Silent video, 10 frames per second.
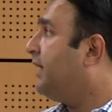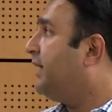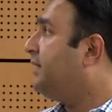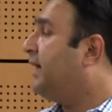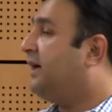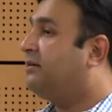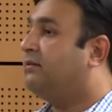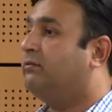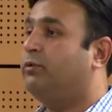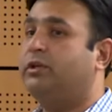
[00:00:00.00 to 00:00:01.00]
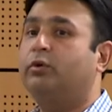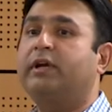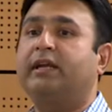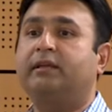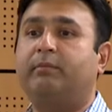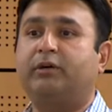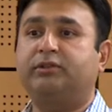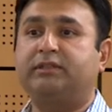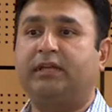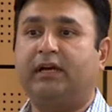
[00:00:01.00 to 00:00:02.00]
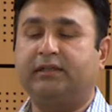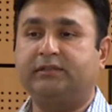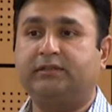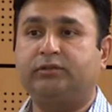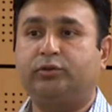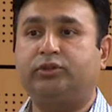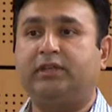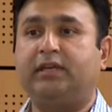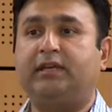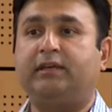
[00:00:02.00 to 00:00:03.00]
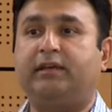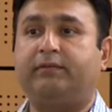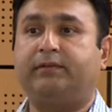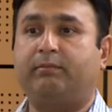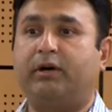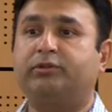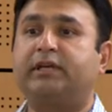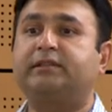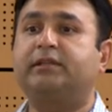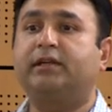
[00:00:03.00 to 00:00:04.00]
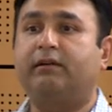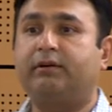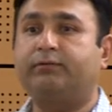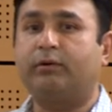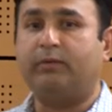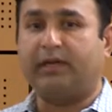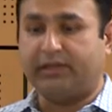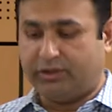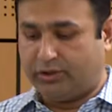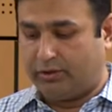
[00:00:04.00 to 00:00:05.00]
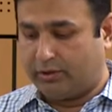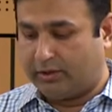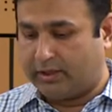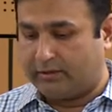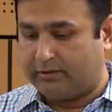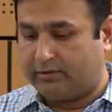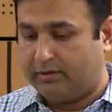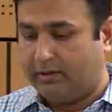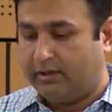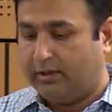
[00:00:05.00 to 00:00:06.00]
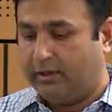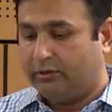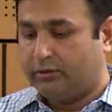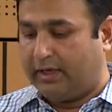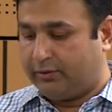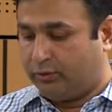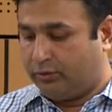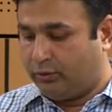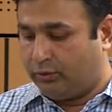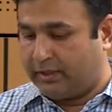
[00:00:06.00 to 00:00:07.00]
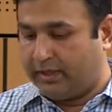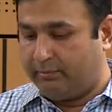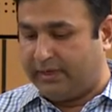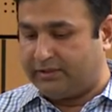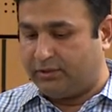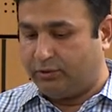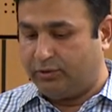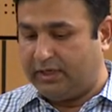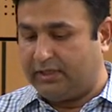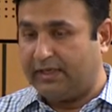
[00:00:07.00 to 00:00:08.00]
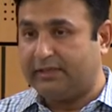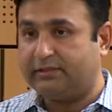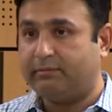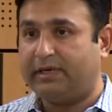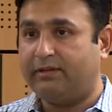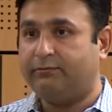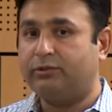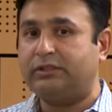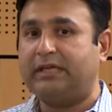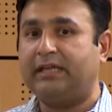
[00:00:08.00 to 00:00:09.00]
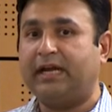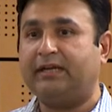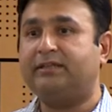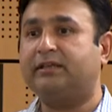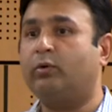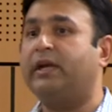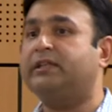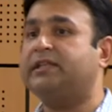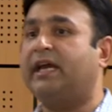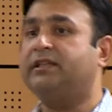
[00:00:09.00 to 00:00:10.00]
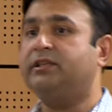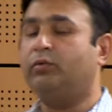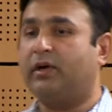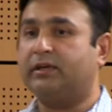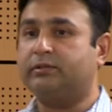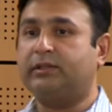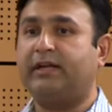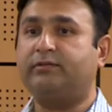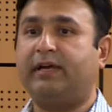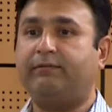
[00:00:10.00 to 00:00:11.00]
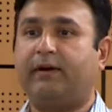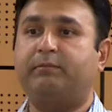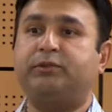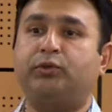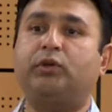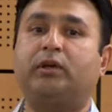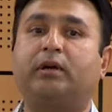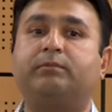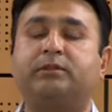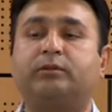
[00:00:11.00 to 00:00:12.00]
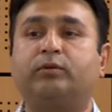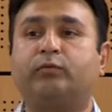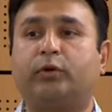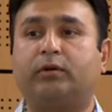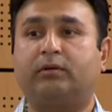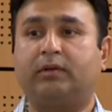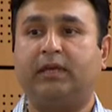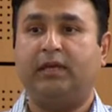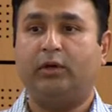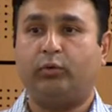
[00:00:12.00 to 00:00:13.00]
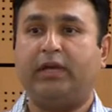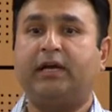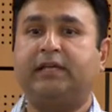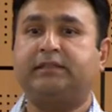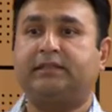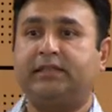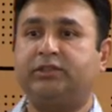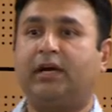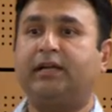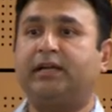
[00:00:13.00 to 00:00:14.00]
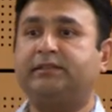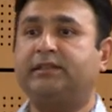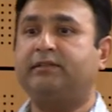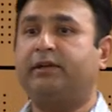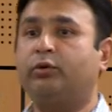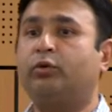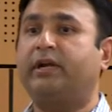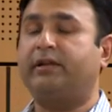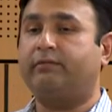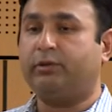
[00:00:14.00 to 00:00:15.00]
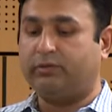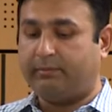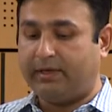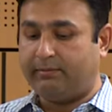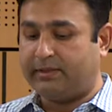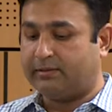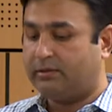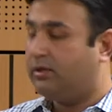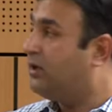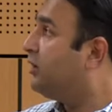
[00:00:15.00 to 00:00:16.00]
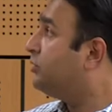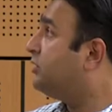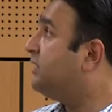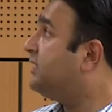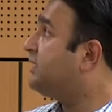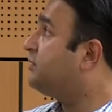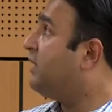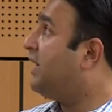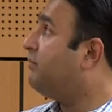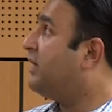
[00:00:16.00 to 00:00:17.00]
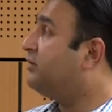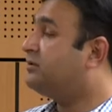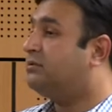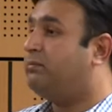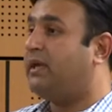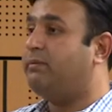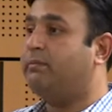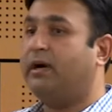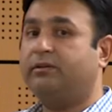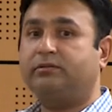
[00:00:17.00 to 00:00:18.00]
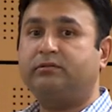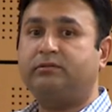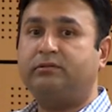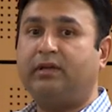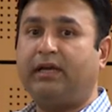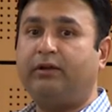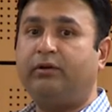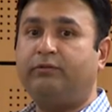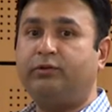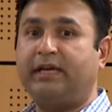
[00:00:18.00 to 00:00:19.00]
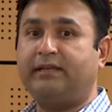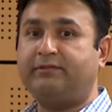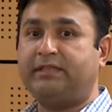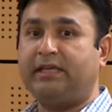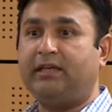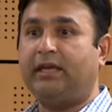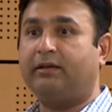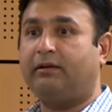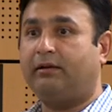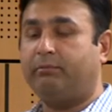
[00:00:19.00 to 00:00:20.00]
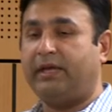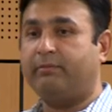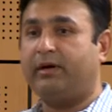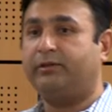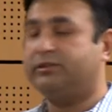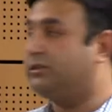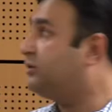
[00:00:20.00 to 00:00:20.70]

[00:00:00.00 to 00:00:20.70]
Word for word: And that we look at the mouse's lungs to see if the mouse has recovered from lung injury or not. So not going to go again much into details, but if you see that it's a quite a challenging work. So that's why pharmaceutical companies look for quick answers and short answers. They want to go right away to the babies. So this is a small mouse, baby mouse. I don't know if you guys have seen like big mouse.